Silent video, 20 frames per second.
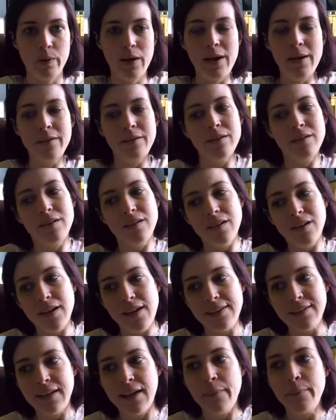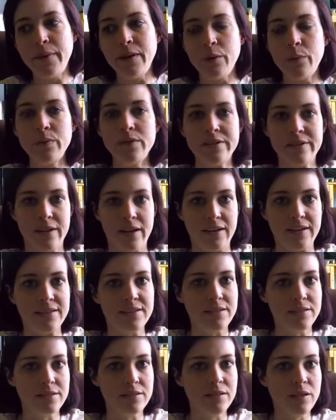but I mean, it was
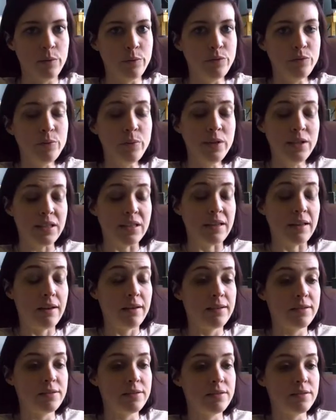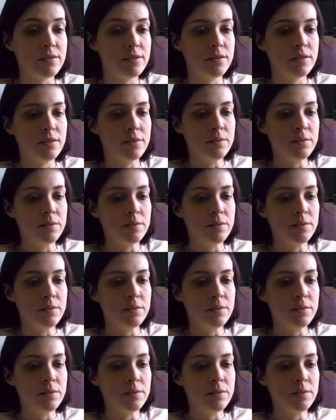nice. It was really nice.